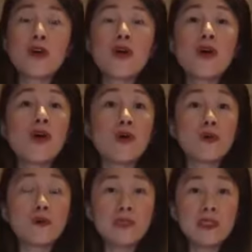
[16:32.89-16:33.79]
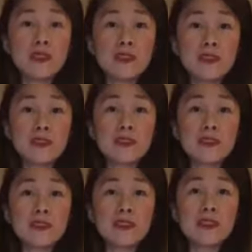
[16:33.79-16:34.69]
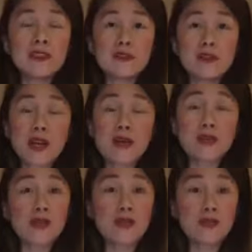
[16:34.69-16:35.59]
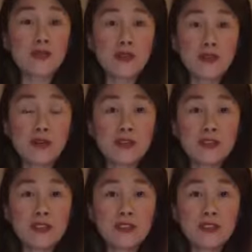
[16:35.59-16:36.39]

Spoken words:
hold for a count of 3 or 4,